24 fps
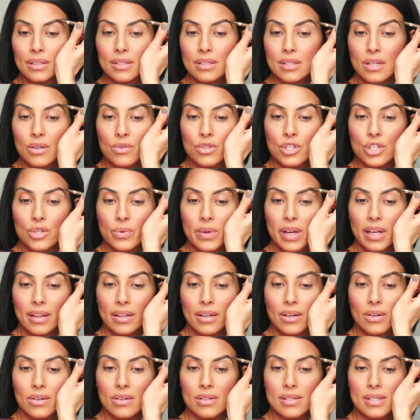So doing
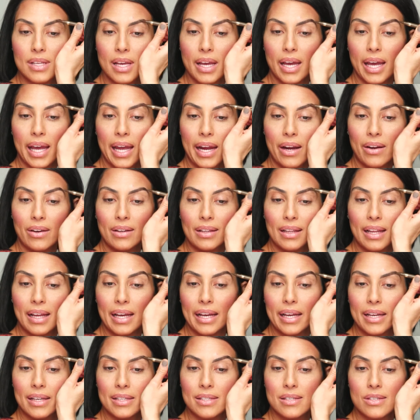those
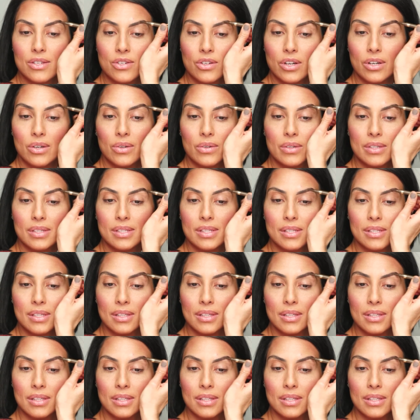hair-like strokes